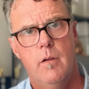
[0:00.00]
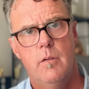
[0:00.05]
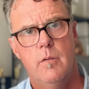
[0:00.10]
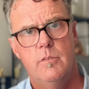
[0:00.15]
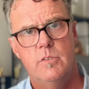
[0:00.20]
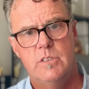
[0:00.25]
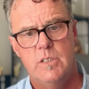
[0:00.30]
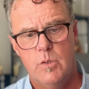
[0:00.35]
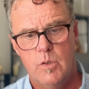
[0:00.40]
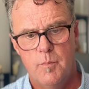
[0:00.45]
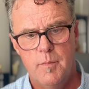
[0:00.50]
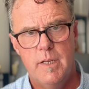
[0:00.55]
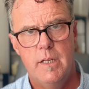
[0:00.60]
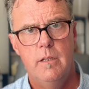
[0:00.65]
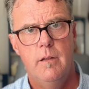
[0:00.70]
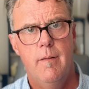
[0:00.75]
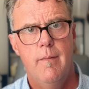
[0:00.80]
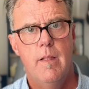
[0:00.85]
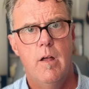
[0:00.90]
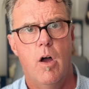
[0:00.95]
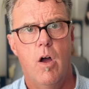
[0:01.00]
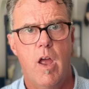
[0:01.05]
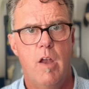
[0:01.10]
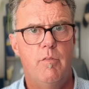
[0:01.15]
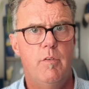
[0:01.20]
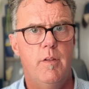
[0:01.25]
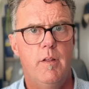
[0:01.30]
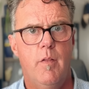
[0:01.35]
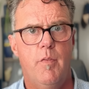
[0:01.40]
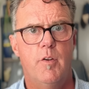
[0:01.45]
See what I mean?
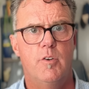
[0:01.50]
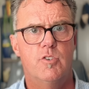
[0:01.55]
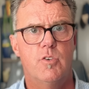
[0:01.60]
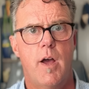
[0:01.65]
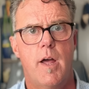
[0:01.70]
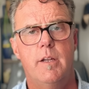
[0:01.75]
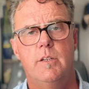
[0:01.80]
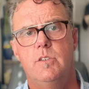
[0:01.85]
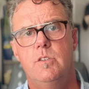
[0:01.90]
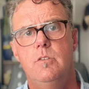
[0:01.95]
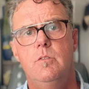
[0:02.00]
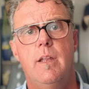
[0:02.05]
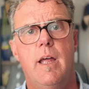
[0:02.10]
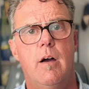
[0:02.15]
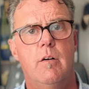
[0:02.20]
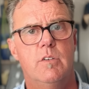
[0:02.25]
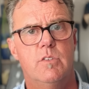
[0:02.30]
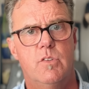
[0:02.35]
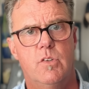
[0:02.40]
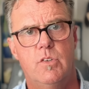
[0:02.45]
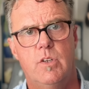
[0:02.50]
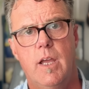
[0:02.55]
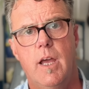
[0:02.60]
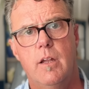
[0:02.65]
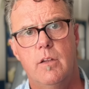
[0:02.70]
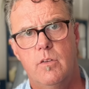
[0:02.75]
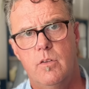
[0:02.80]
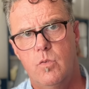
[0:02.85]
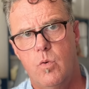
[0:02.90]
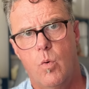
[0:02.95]
Everything that they're trying to do now is to
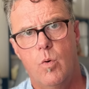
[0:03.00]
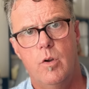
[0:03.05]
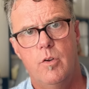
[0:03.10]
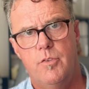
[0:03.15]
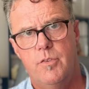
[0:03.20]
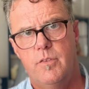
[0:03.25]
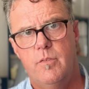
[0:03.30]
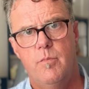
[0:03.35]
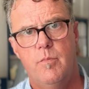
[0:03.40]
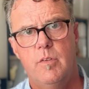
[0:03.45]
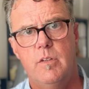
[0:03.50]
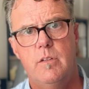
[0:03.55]
get towards